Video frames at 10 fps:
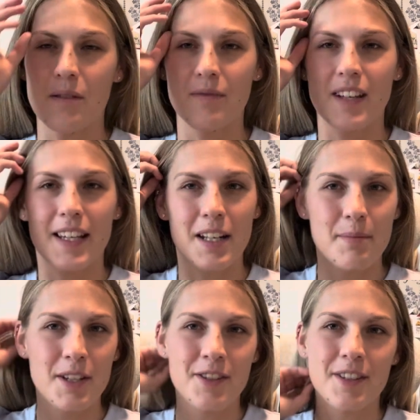I get a
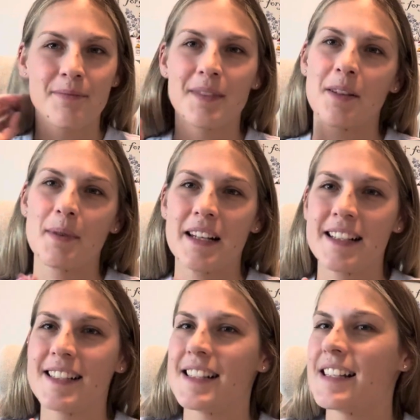picture. That'd be
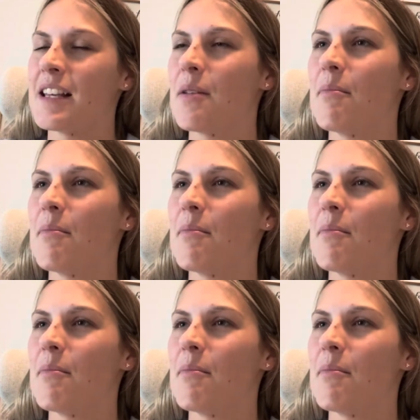nice to see.